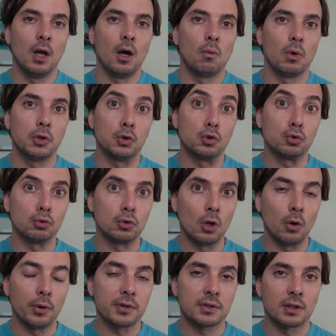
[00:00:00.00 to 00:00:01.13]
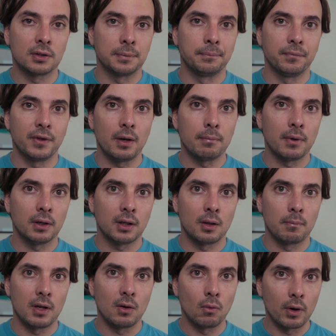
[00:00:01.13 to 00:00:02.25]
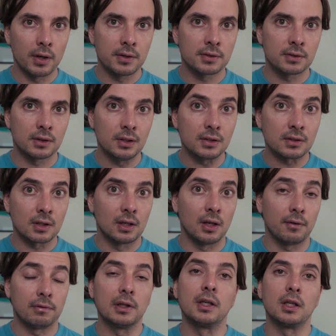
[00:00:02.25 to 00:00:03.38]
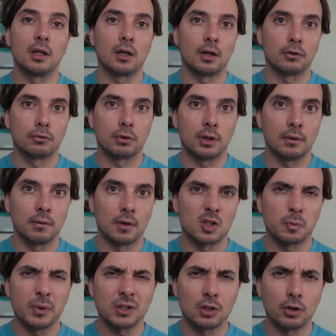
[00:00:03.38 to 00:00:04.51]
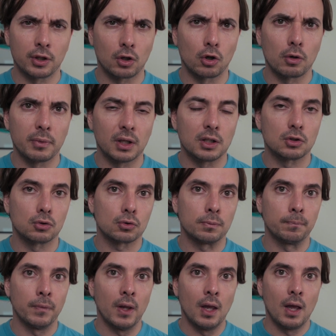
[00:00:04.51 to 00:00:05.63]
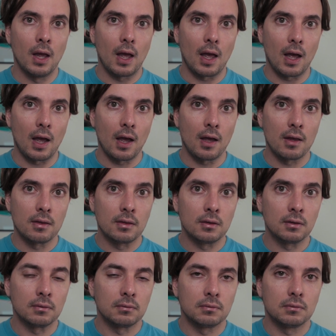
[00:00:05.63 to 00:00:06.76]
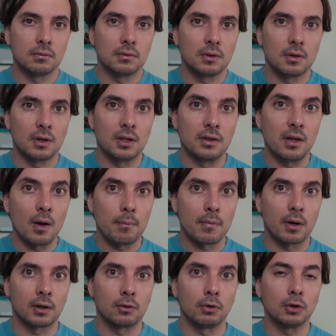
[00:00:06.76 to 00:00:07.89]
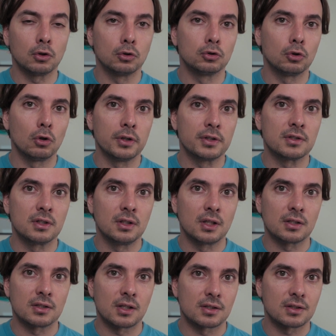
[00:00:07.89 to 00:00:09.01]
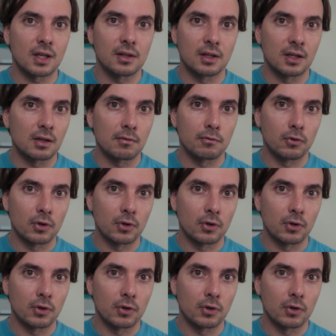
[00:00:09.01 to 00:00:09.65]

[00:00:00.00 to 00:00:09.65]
What you should know is that Denmark in many ways is a left-leaning country, especially on economic issues. And in Denmark, rent control is seen as a standing in for